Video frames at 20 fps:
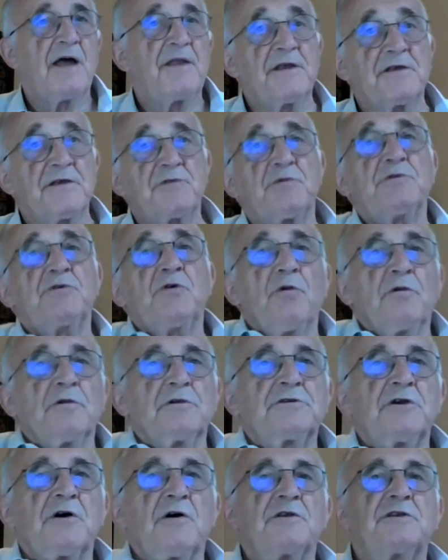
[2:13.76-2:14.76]
This was
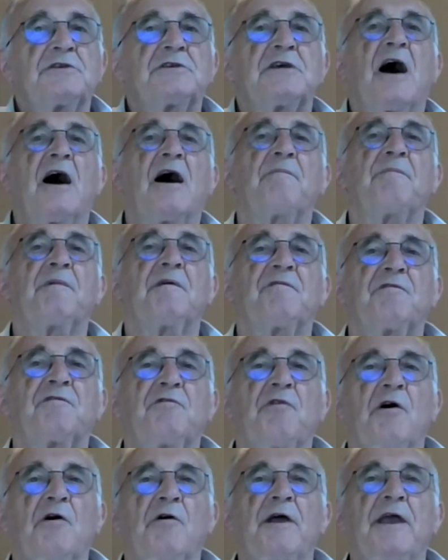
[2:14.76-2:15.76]
also a time of
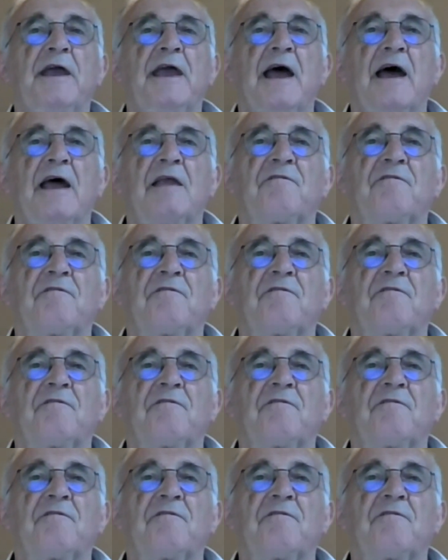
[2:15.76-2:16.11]
growing